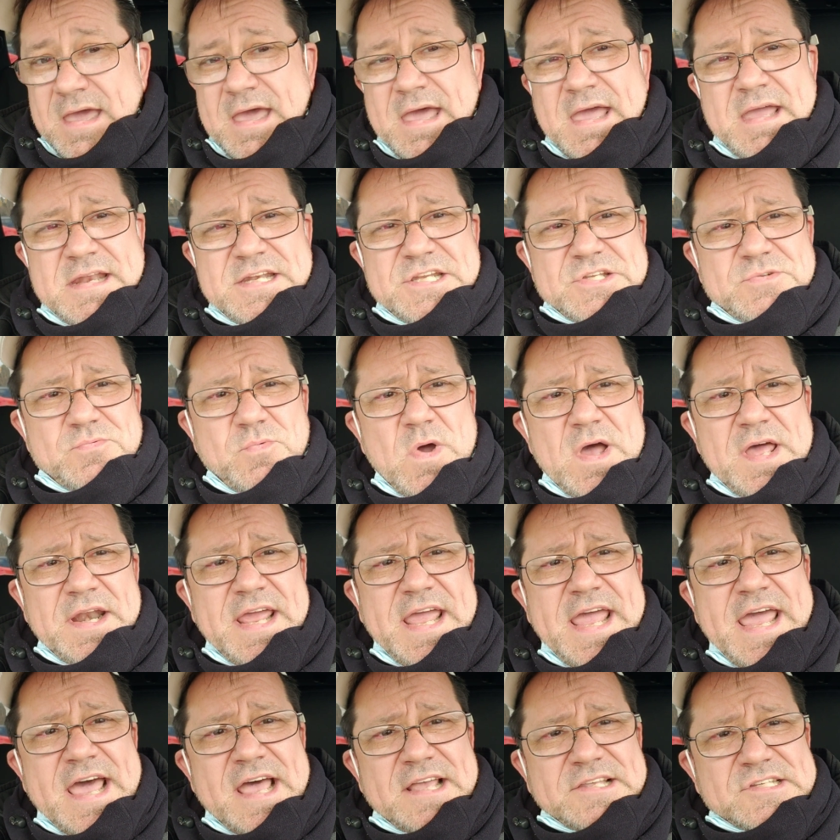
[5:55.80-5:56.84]
I just want to
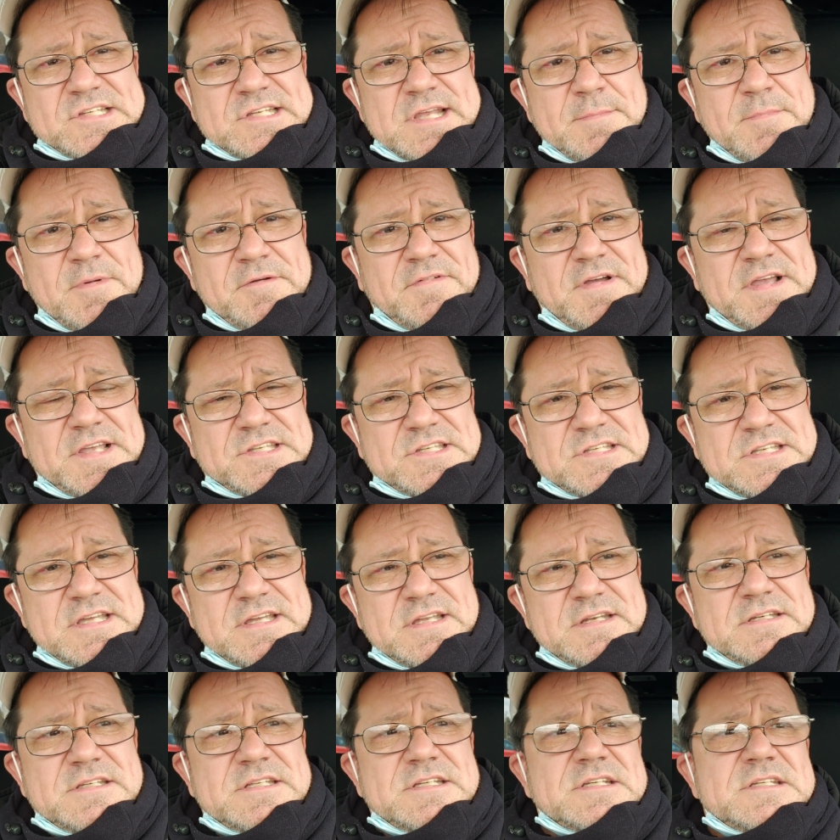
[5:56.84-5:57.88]
ask some of us
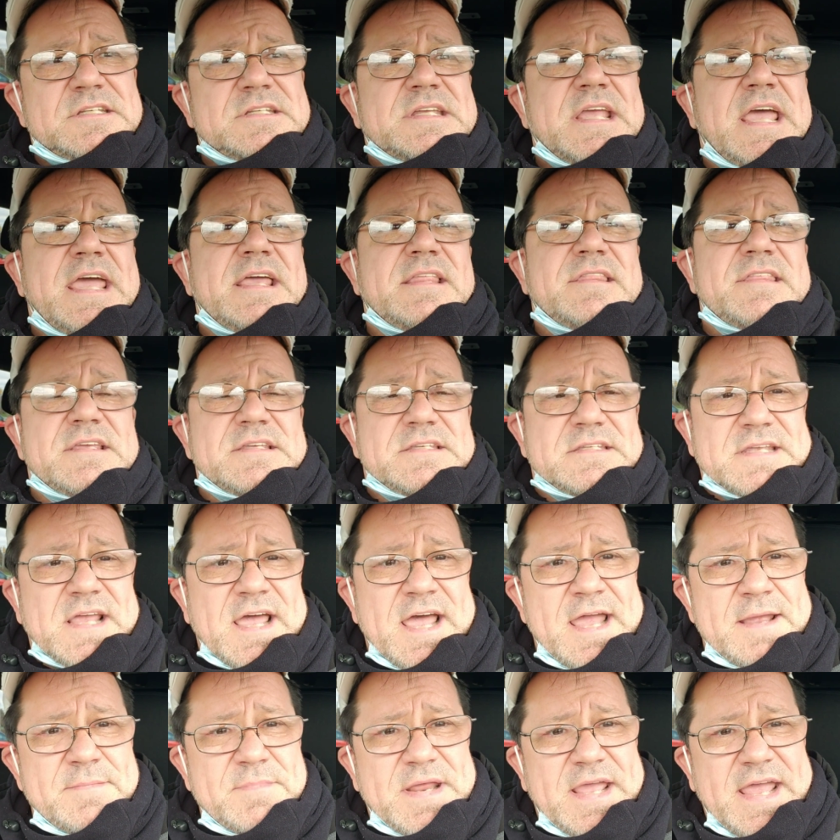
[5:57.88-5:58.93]
to just take this
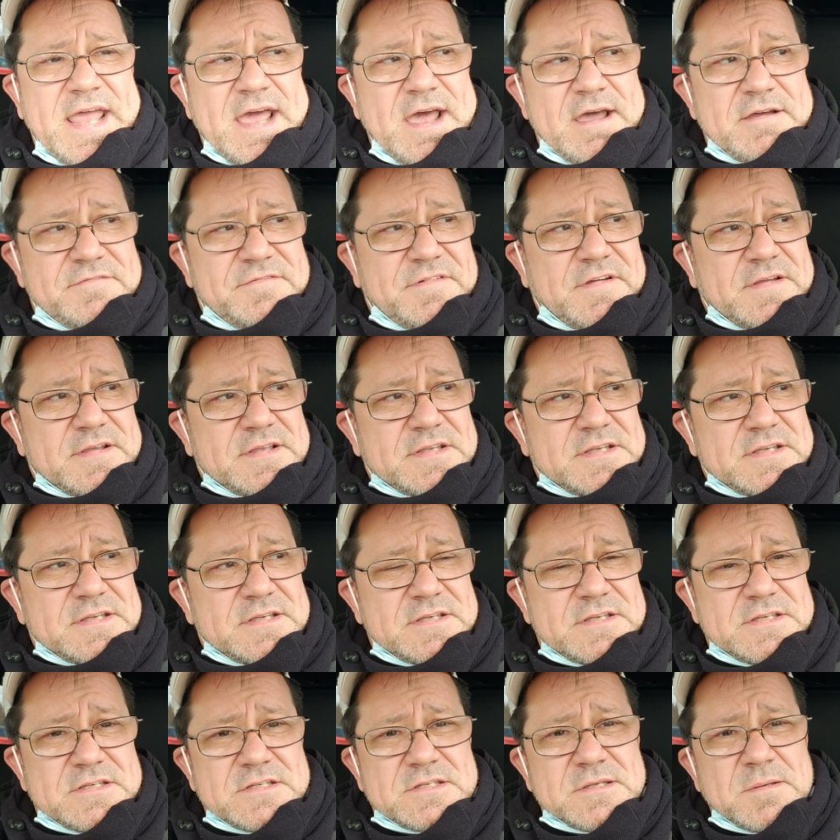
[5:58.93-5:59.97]
time to have
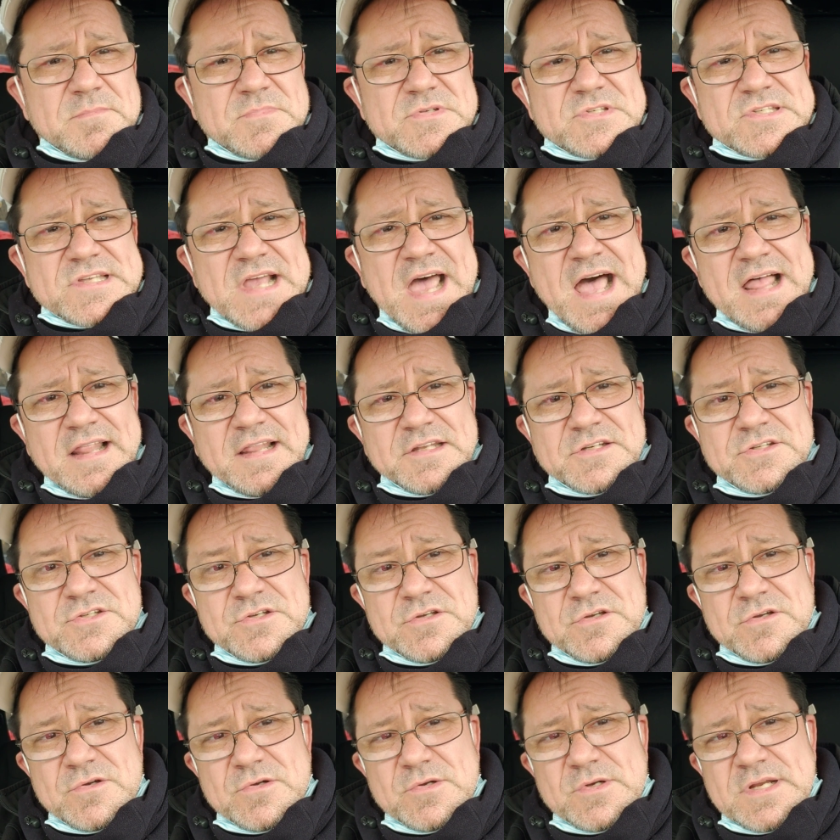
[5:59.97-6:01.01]
some
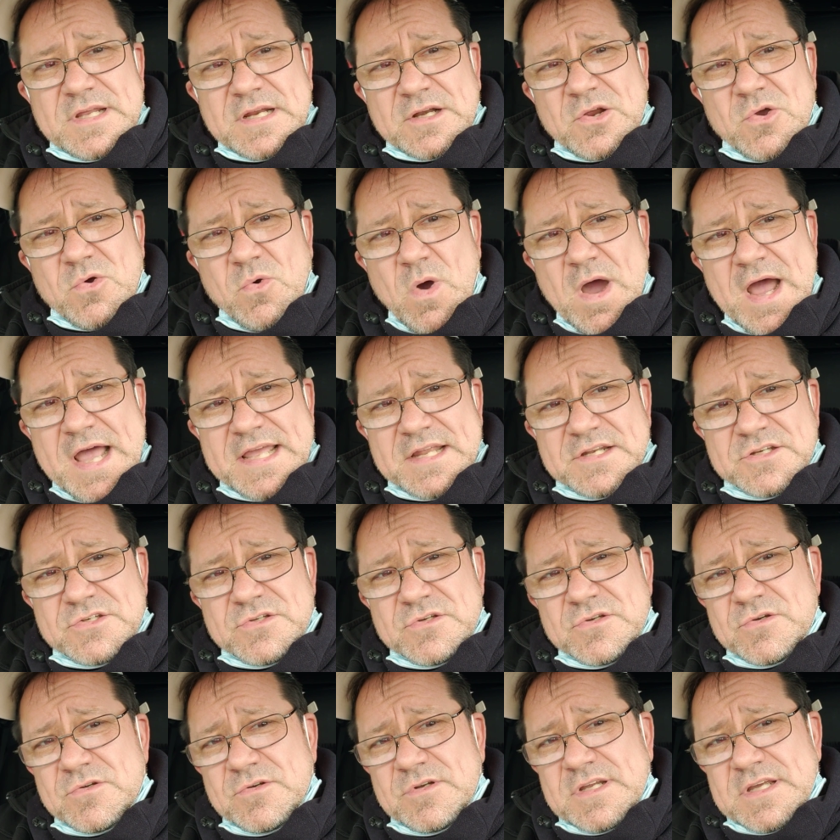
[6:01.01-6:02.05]
solitude and
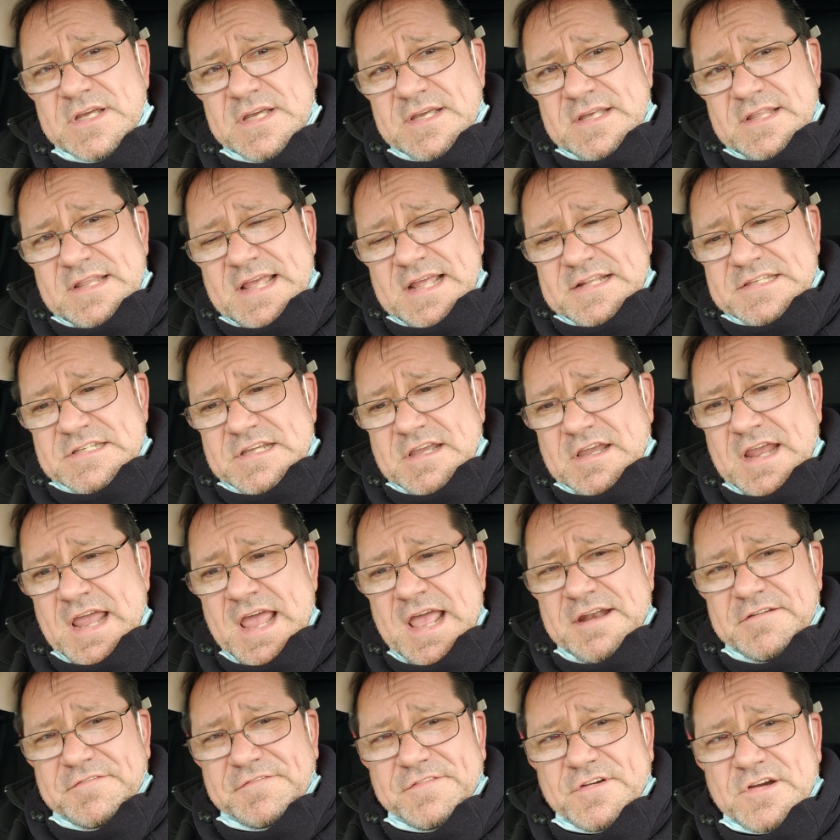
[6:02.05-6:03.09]
quietude. That's a
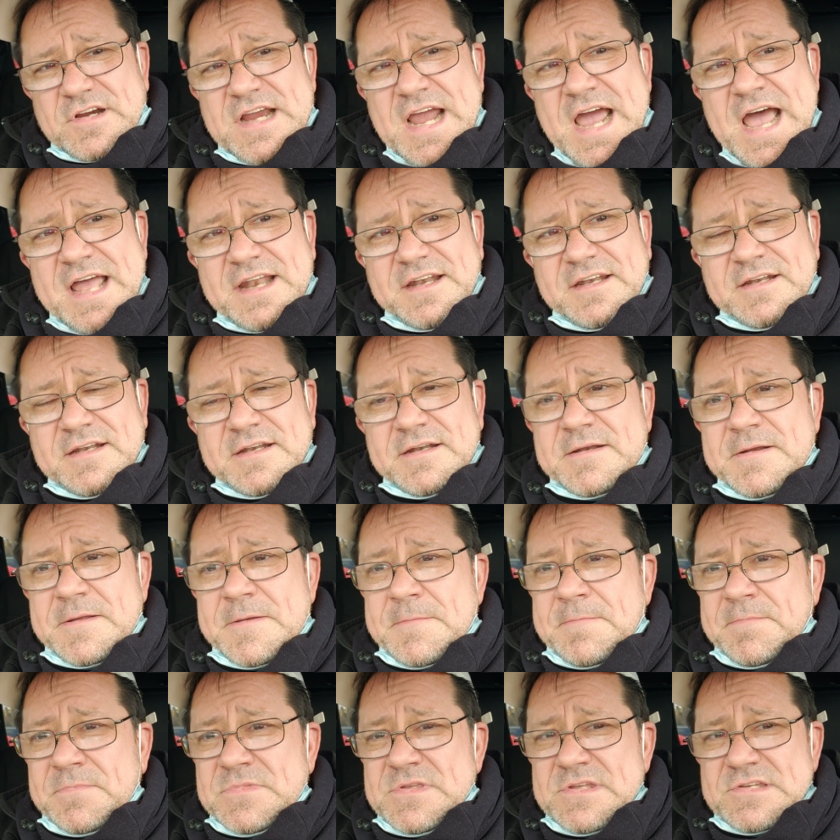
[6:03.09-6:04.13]
kind of forgotten
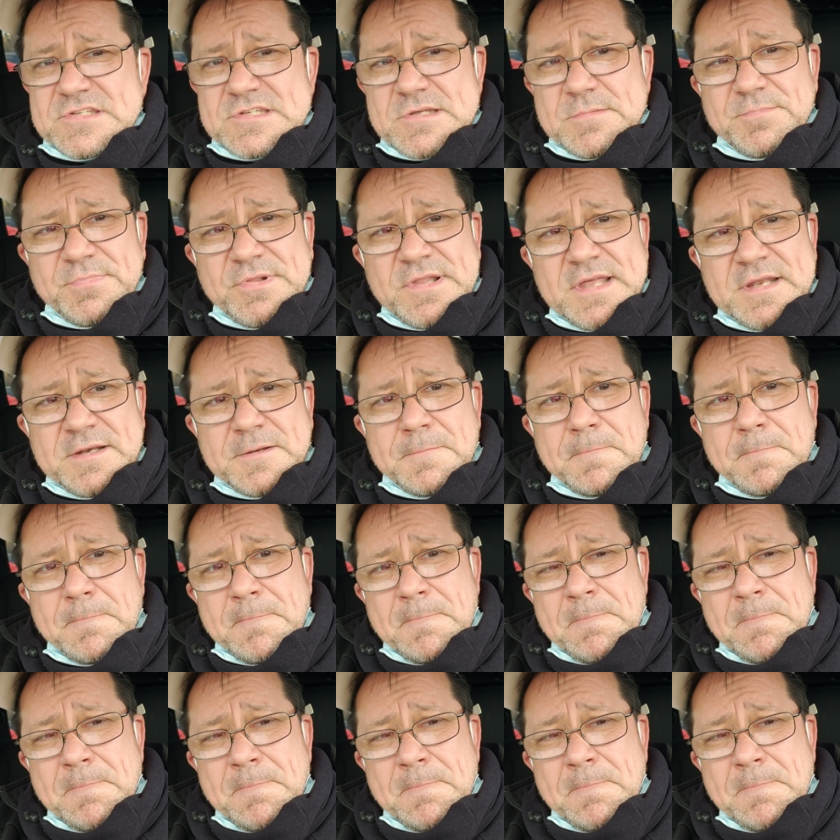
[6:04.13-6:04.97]
discipline